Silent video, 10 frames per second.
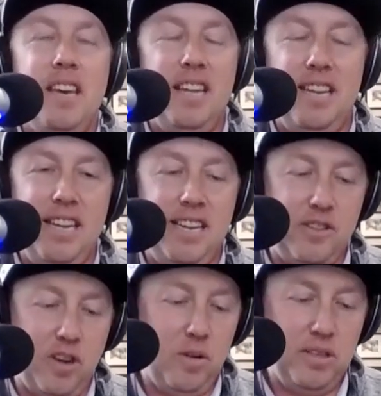And
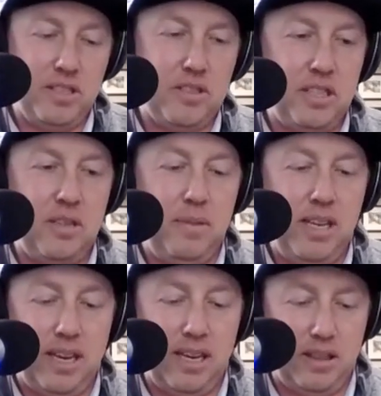it's always interesting to
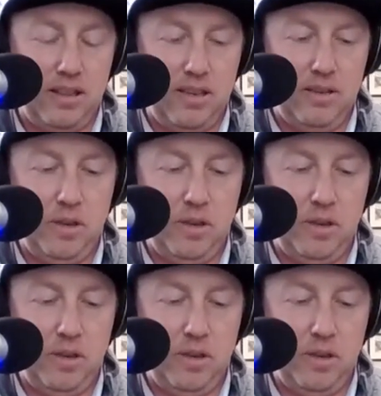me, like the,